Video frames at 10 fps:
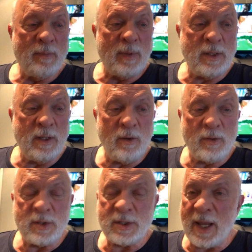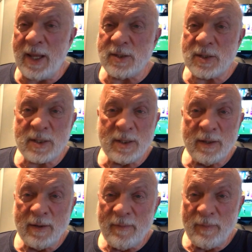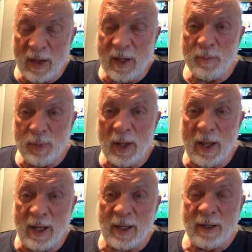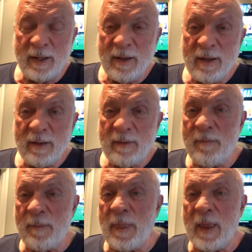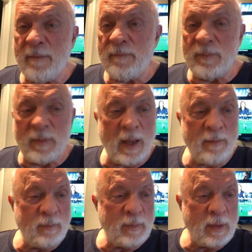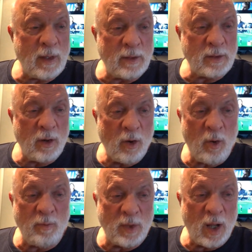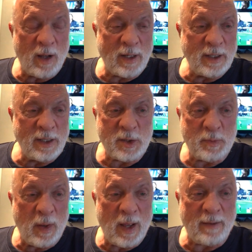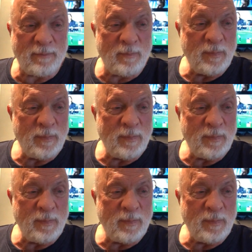But, you know, the Saints, they can play. They a home dog in this spot,